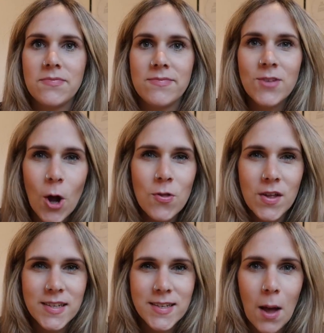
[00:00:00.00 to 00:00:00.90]
know
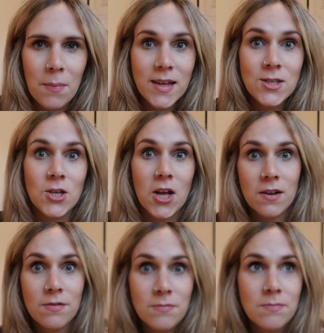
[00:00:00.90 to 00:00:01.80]
that it's coming, so you kind
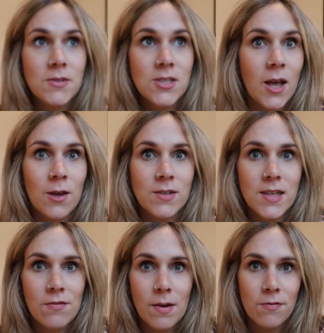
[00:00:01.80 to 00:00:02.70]
of psych
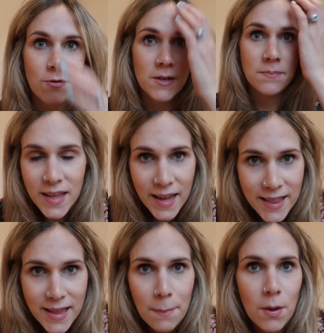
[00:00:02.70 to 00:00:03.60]
yourself up for it, so that
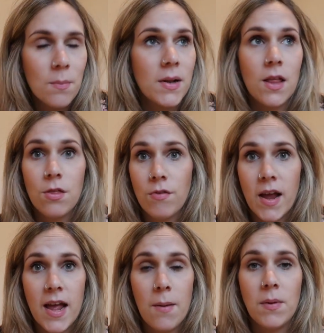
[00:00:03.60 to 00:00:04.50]
in that moment at 3
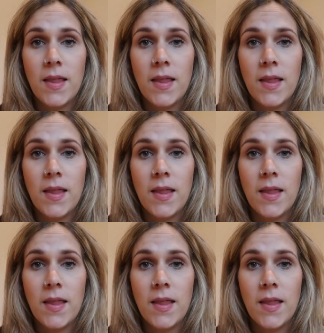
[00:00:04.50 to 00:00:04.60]
a.m.